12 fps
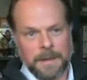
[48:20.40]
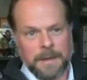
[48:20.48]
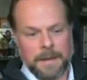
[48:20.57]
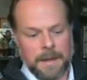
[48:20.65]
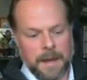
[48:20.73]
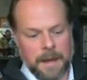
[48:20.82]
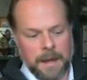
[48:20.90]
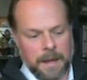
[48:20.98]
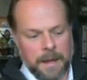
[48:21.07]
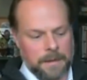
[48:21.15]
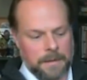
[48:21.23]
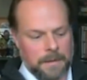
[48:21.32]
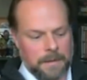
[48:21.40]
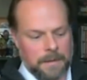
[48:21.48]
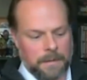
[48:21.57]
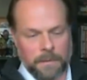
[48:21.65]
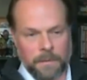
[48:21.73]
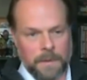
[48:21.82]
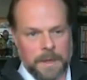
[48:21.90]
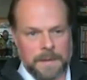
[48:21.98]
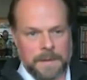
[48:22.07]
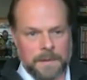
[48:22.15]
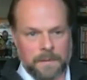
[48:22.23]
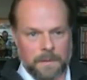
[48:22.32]
and through
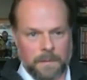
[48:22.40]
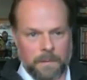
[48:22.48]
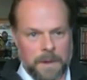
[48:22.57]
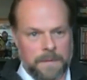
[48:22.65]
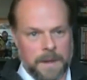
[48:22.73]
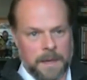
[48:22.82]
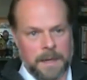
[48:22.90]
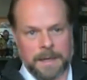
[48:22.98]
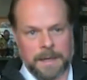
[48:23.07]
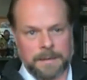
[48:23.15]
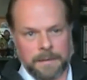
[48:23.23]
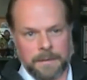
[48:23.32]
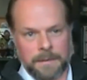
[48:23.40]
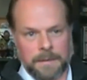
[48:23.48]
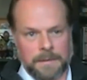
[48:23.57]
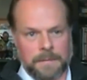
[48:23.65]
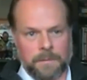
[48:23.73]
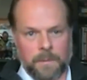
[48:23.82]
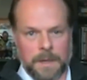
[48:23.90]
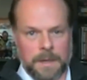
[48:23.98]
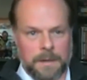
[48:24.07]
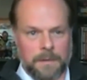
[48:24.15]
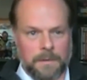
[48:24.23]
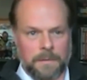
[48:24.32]
this we've connected. There's
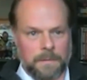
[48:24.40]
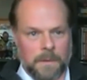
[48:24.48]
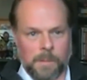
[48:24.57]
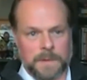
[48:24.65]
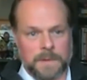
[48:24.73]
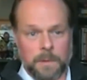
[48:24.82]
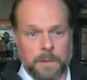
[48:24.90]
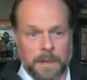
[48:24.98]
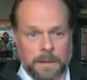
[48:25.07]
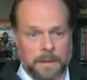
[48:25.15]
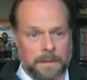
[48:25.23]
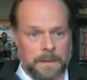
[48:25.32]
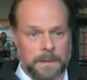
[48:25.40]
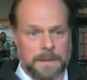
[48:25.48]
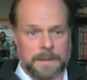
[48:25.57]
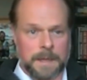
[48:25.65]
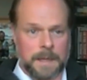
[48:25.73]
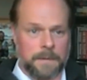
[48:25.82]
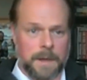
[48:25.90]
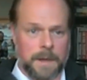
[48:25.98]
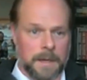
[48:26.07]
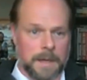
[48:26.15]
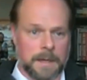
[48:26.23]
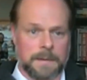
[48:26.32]
almost 200 of us that have
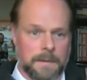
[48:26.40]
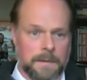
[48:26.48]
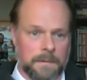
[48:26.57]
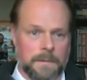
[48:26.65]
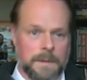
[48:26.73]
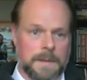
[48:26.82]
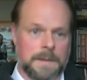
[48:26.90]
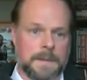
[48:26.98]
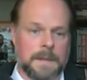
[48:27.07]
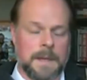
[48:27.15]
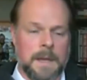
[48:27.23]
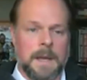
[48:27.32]
connected through this.